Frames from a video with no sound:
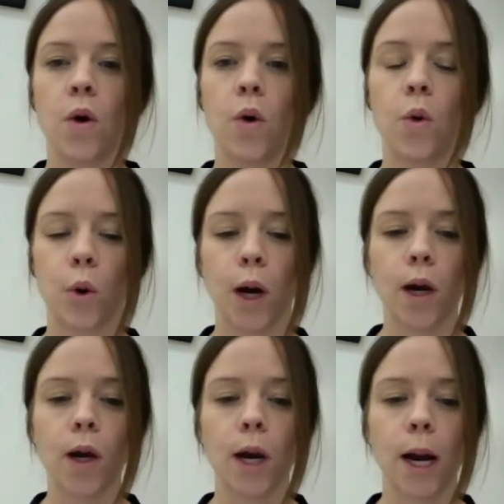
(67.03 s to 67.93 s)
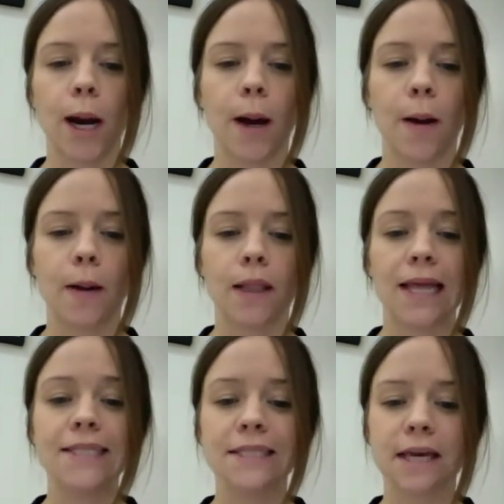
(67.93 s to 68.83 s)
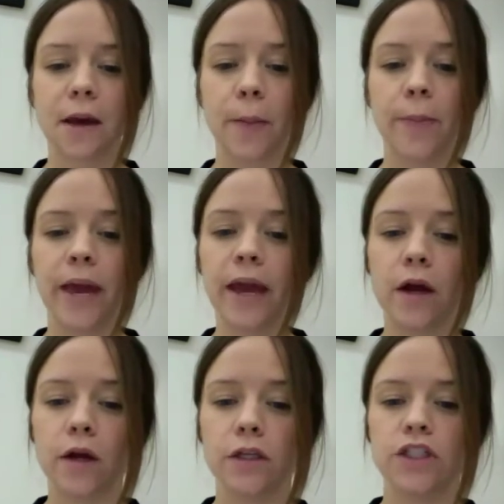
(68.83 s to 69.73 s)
Or let's compare